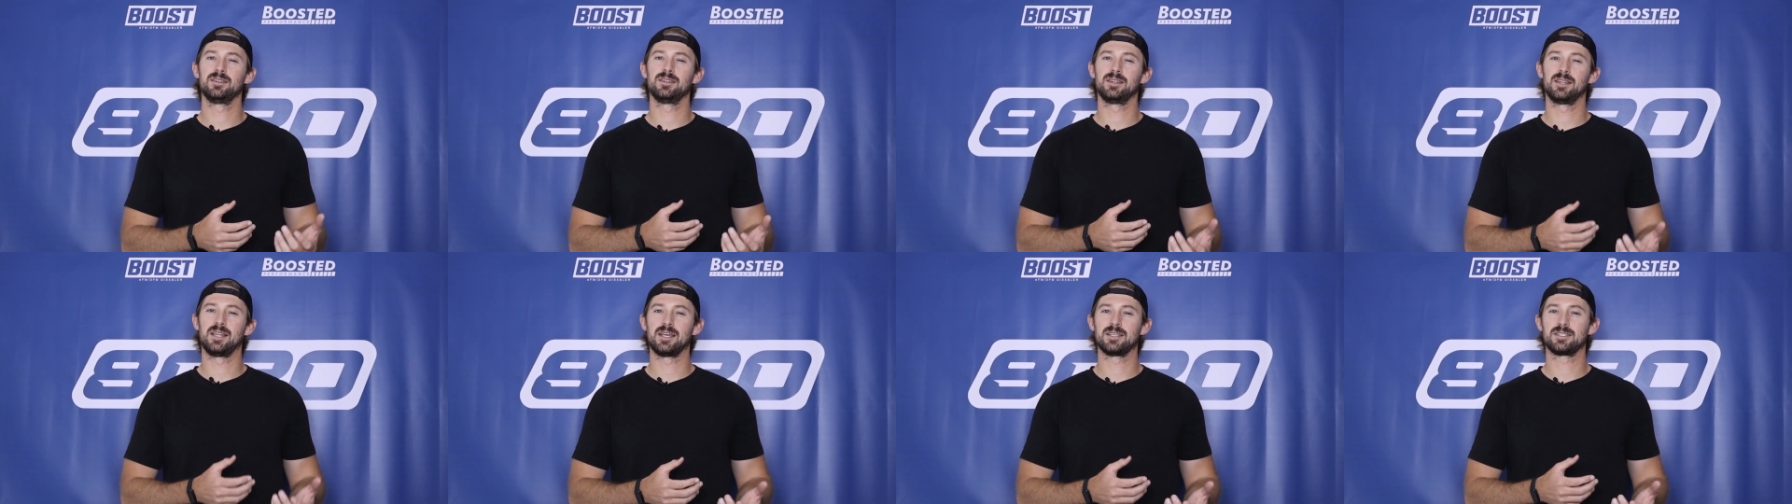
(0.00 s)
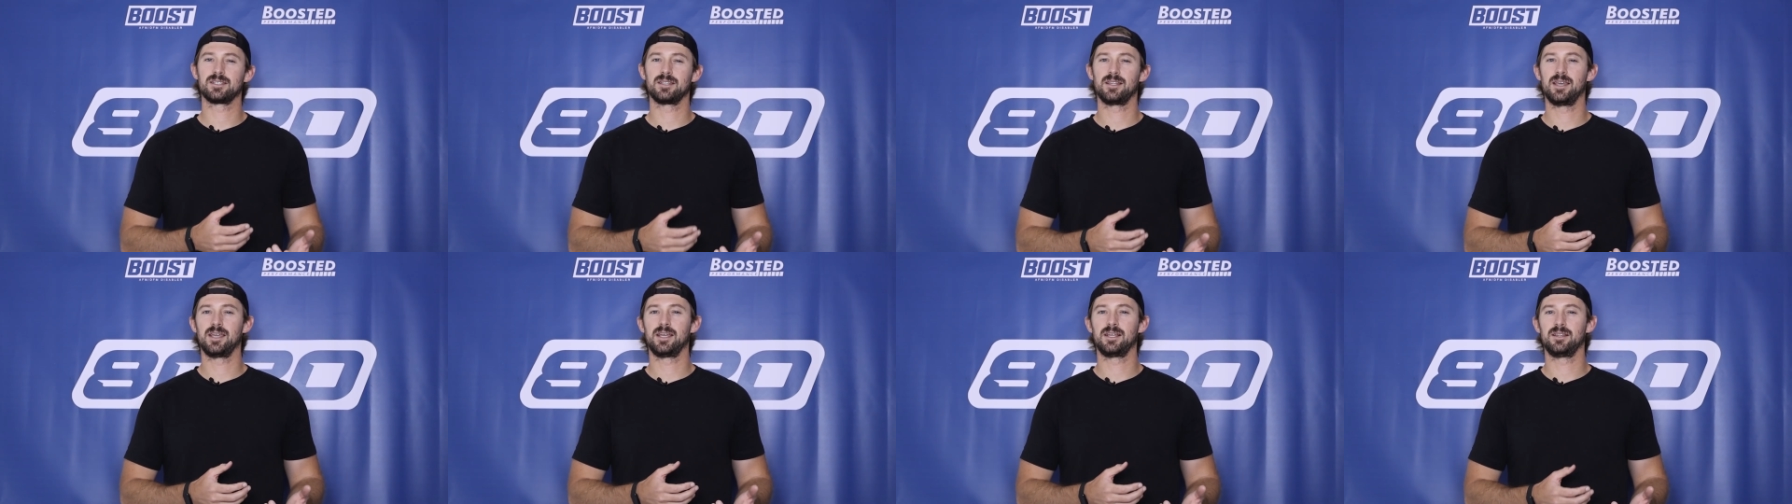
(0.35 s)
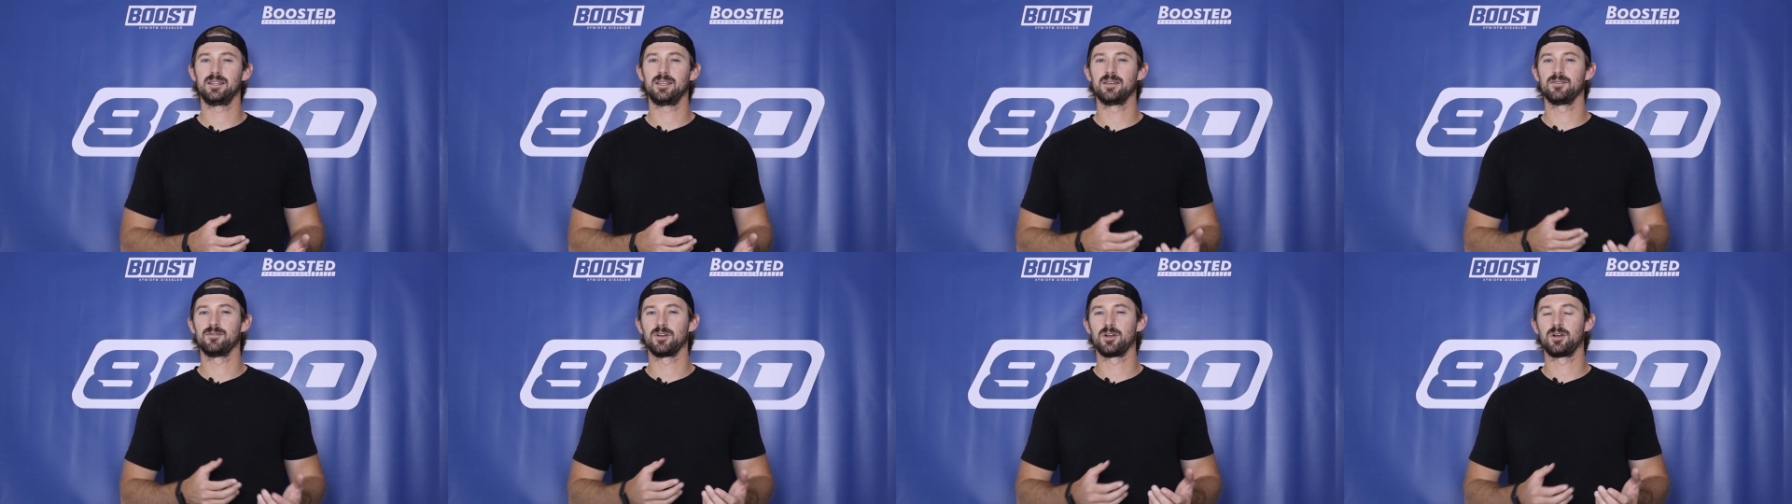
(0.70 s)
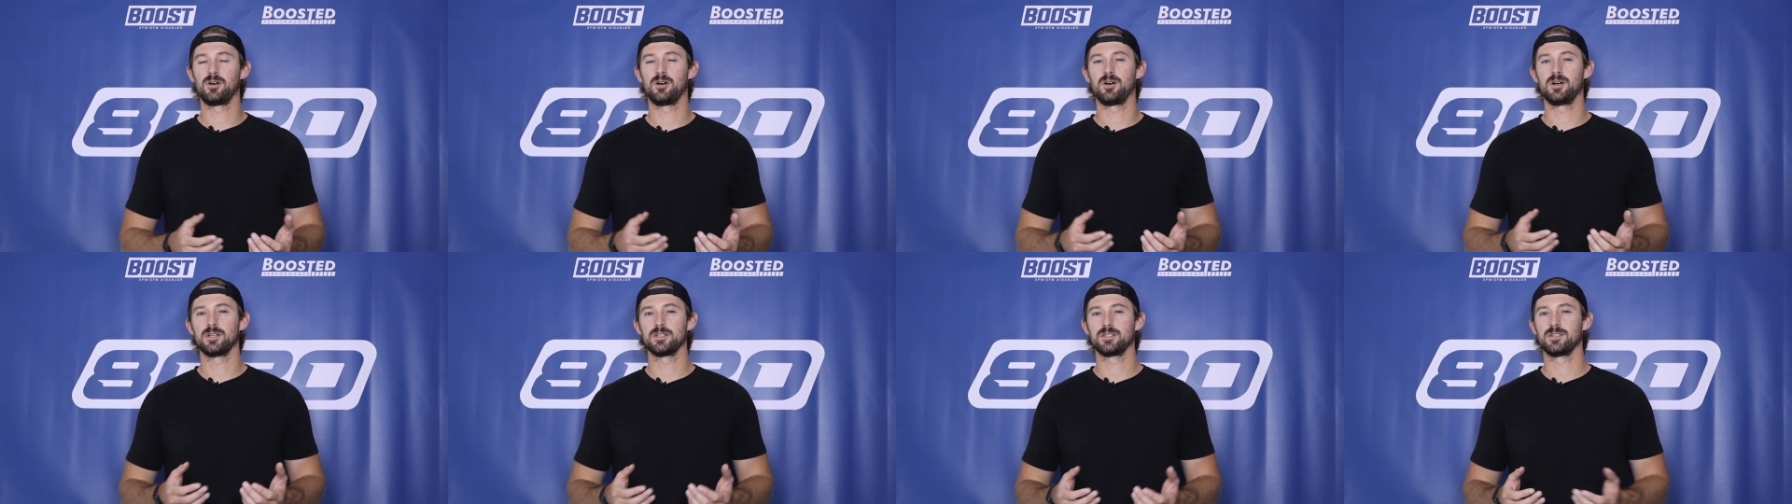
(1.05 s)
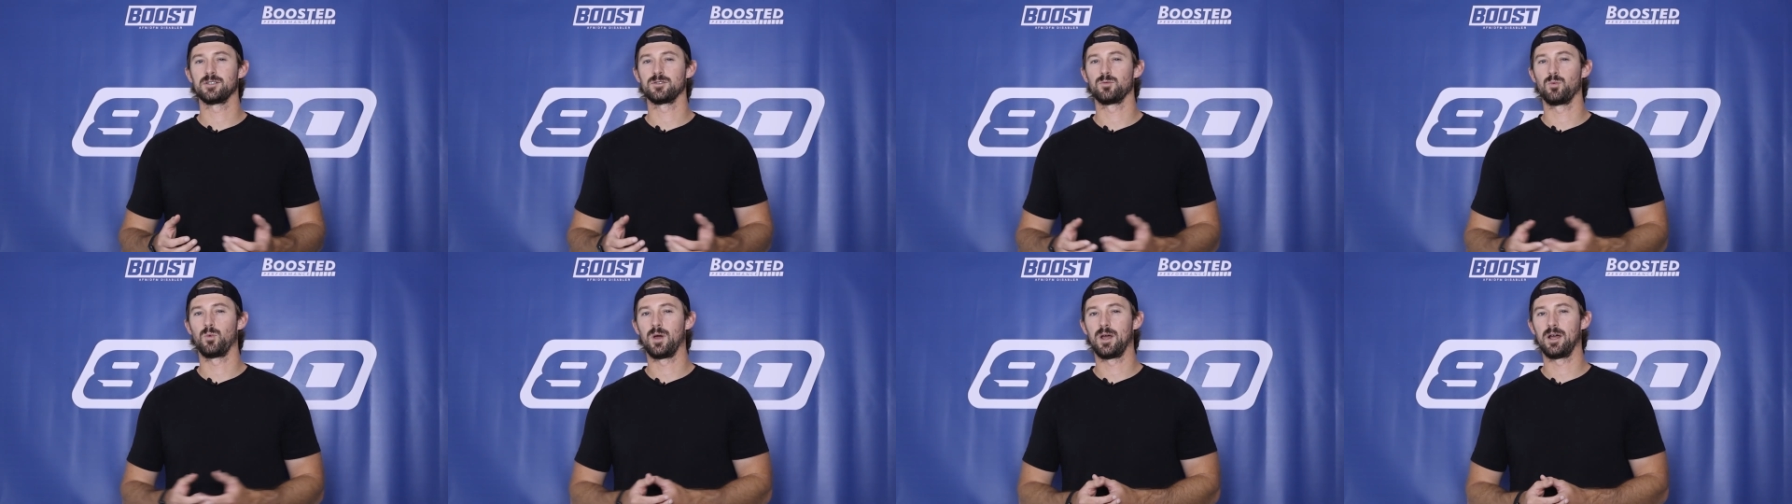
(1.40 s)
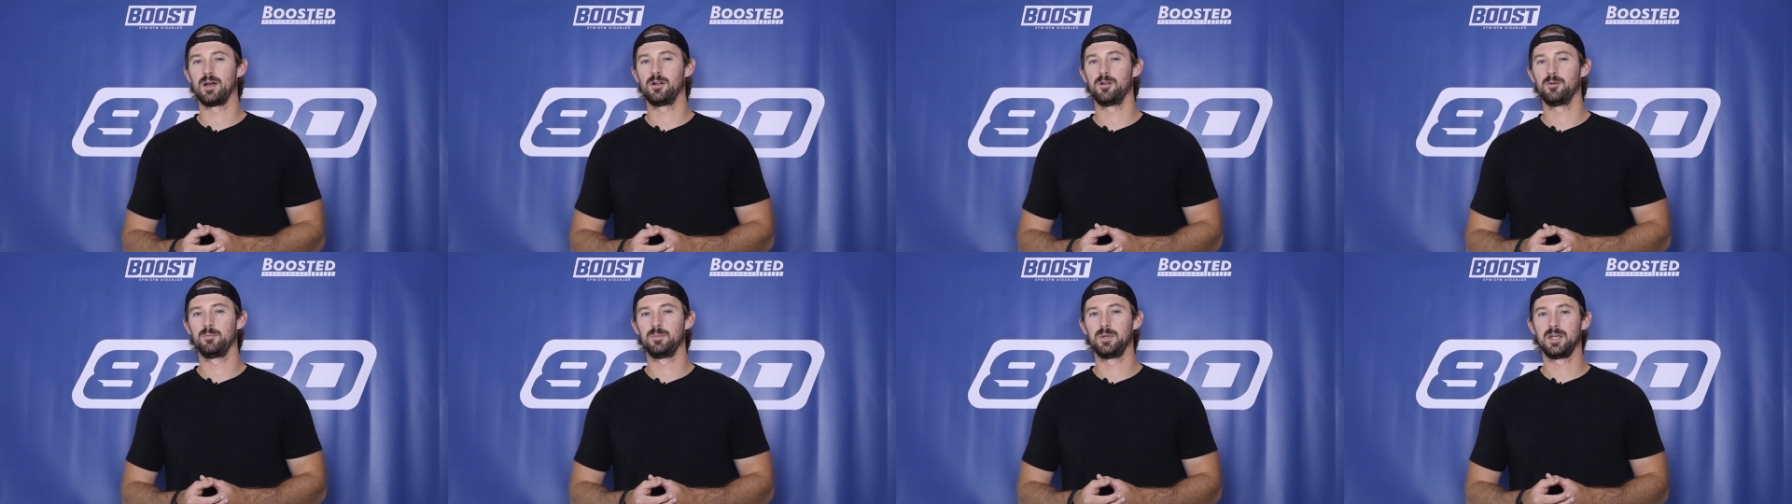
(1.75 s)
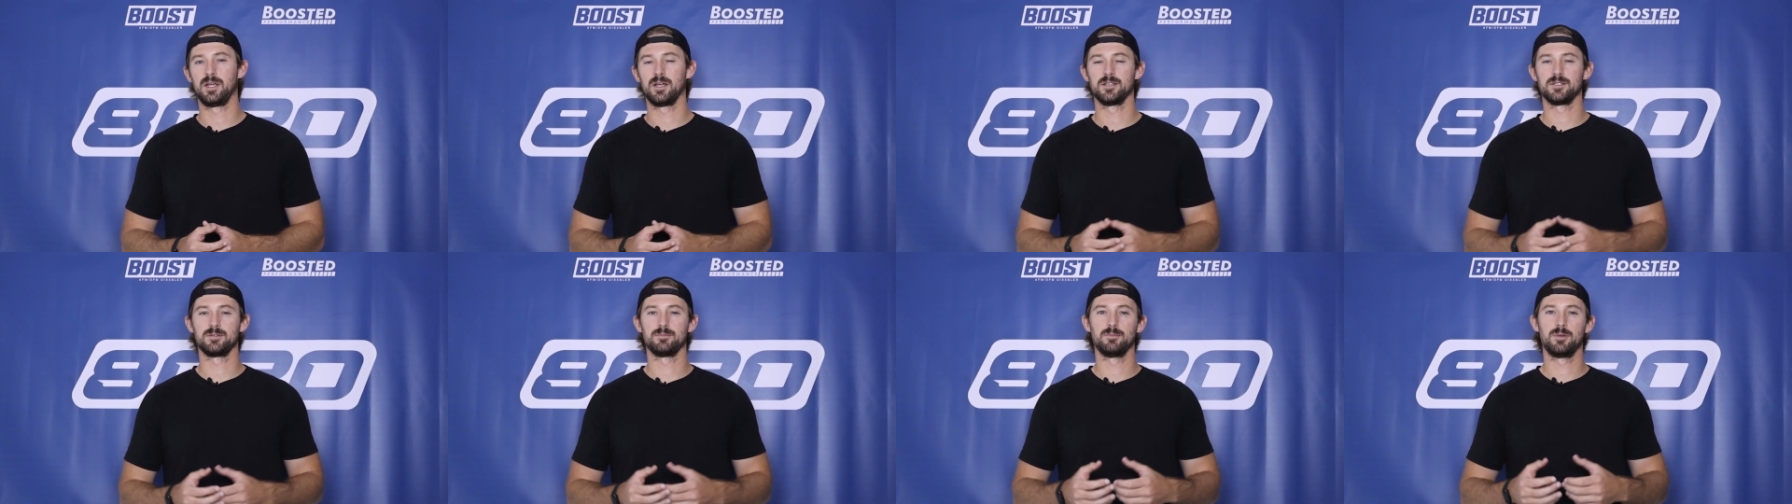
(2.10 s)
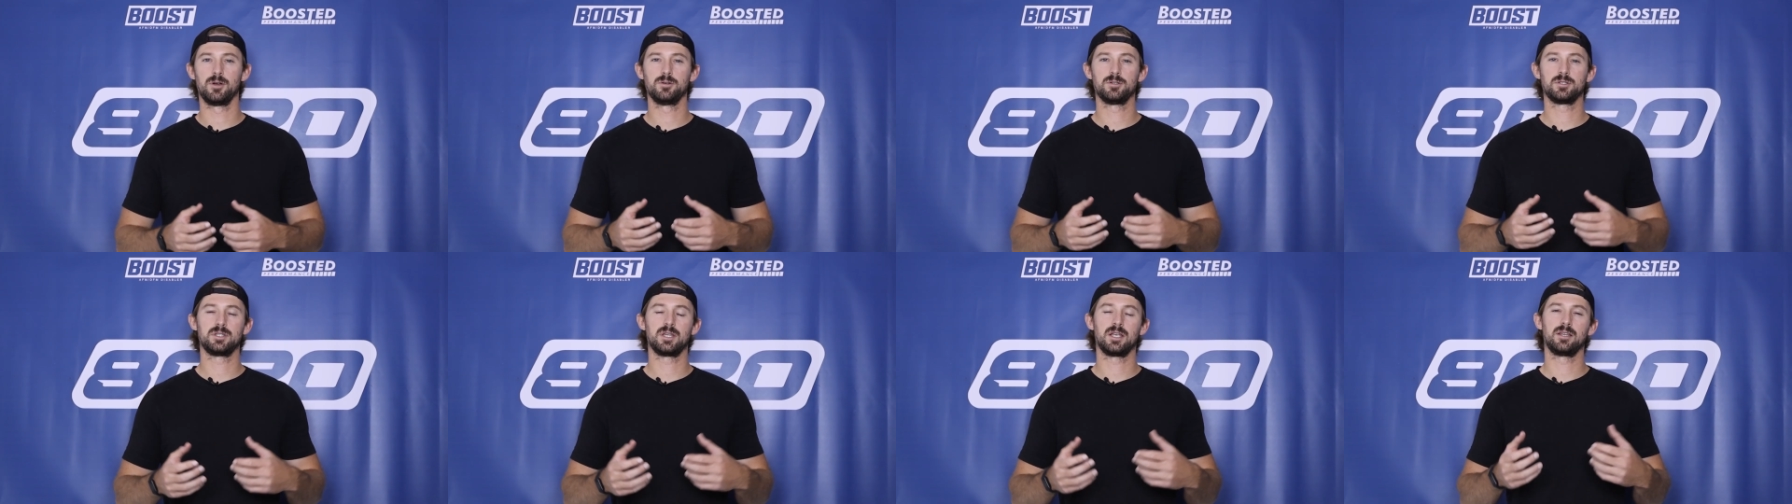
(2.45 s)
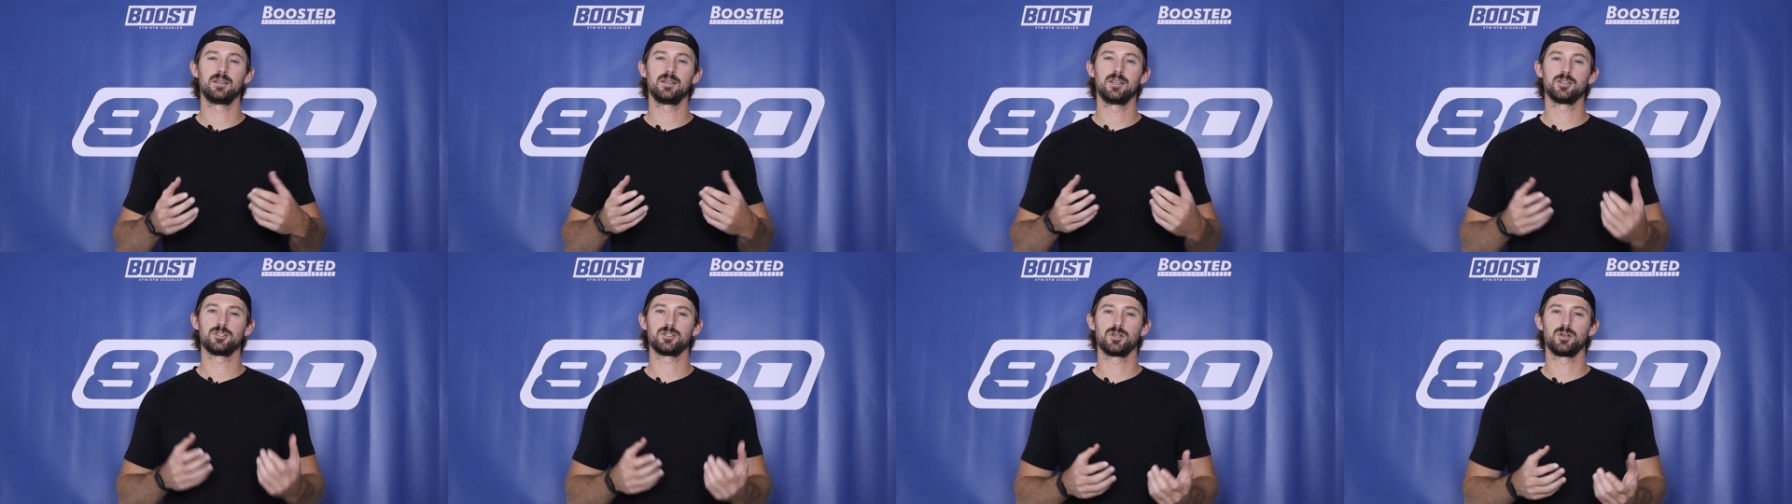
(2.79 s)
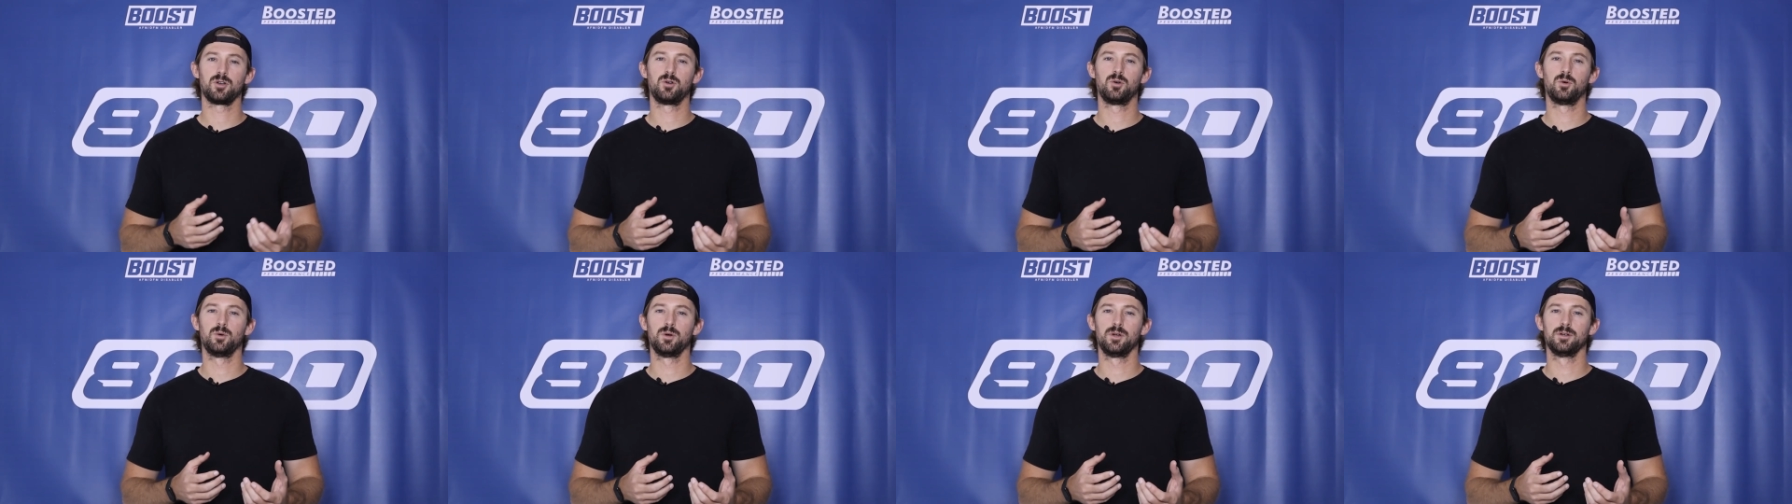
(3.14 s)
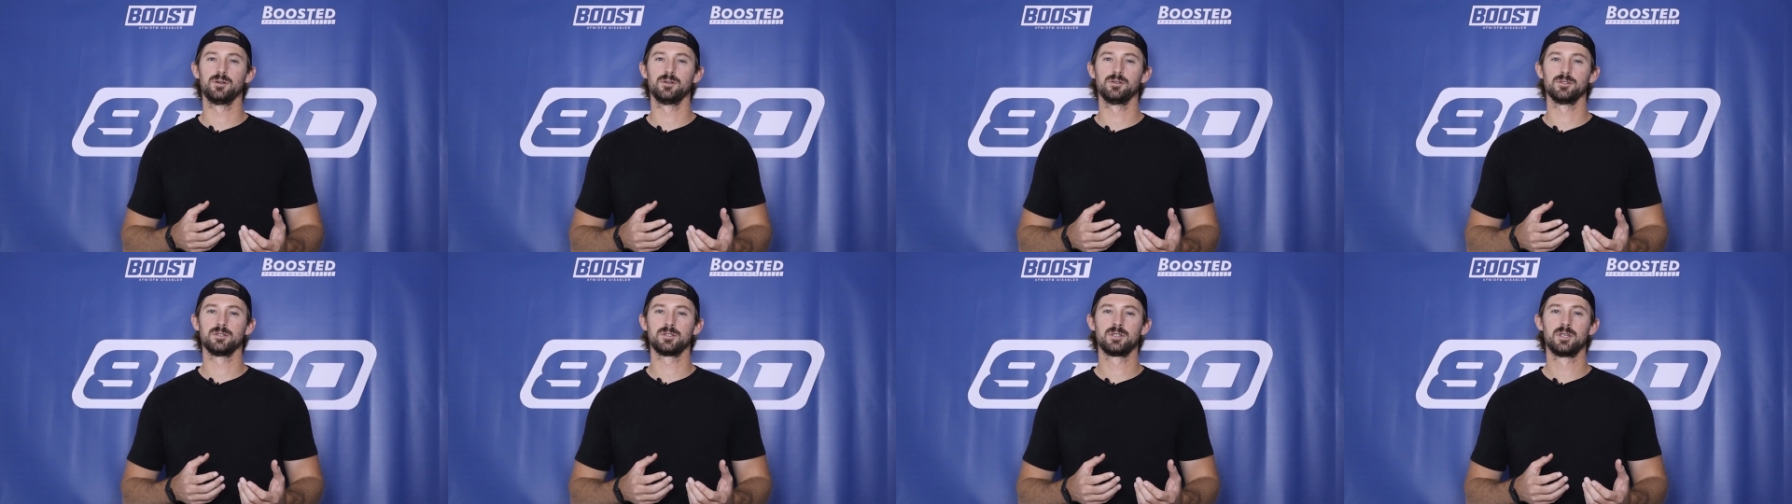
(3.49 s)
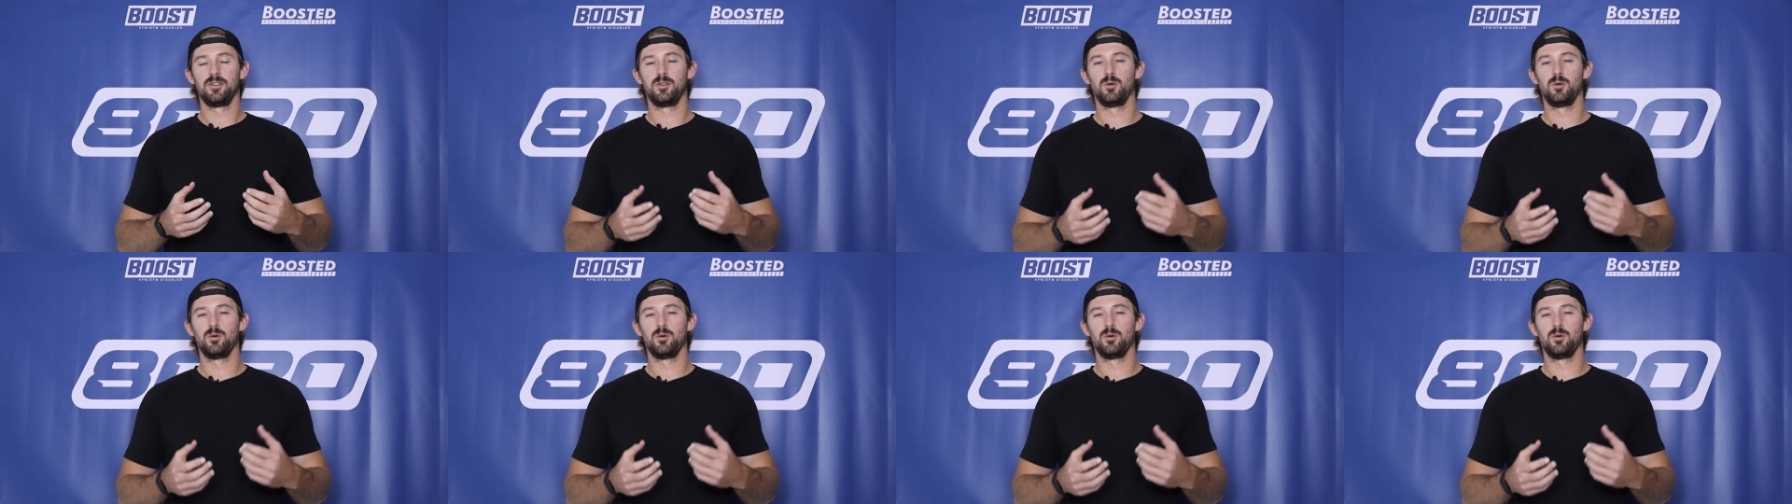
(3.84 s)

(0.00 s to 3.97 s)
less likely of a cause as well because most ignition coils,